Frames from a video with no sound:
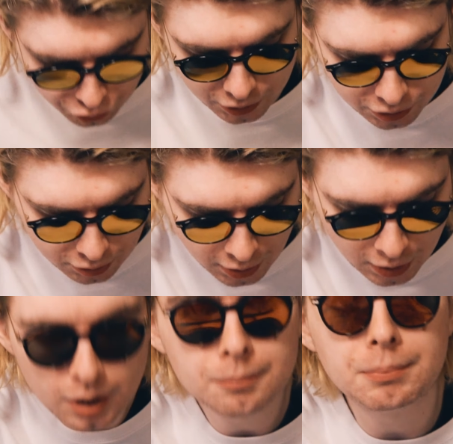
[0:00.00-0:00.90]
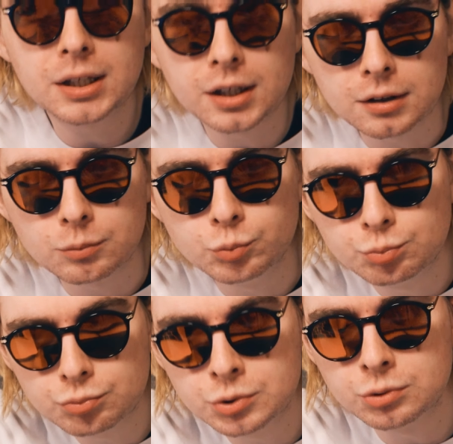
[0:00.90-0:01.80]
this baking
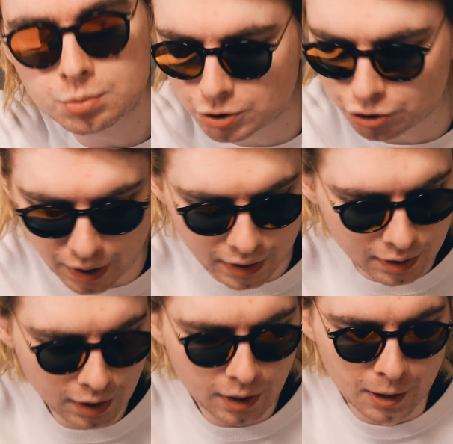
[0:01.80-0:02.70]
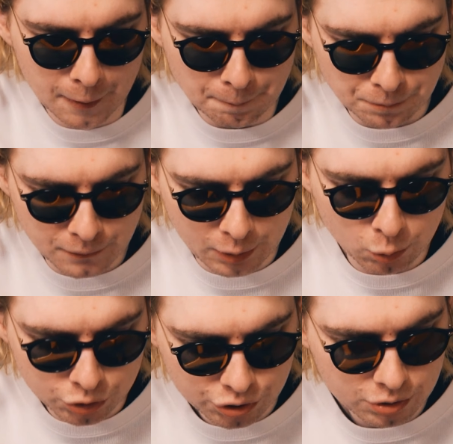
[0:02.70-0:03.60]
tray, and
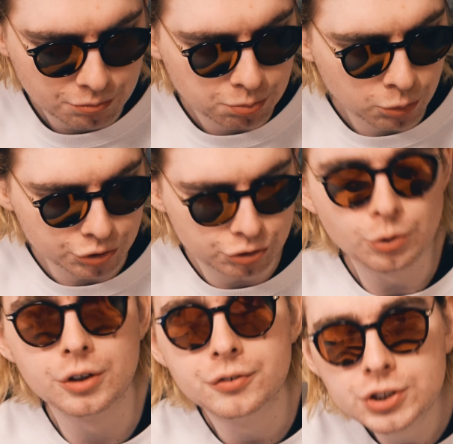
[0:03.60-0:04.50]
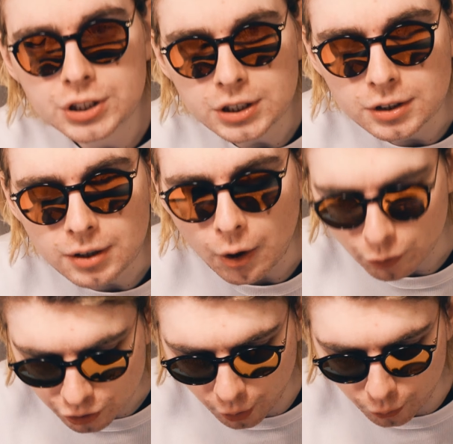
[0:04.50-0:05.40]
we'll sort of see how
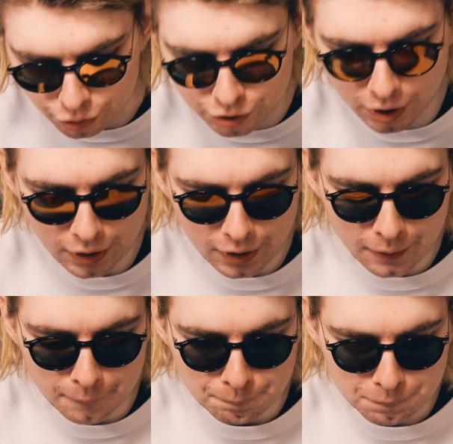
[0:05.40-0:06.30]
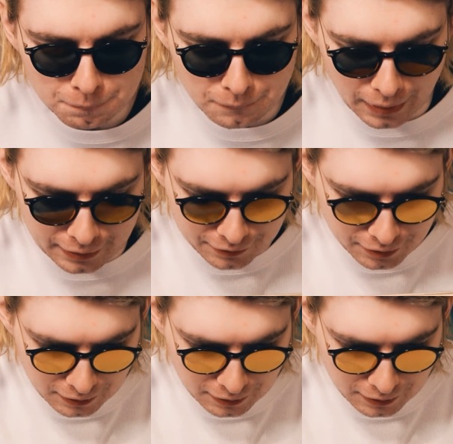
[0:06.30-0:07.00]
it goes. And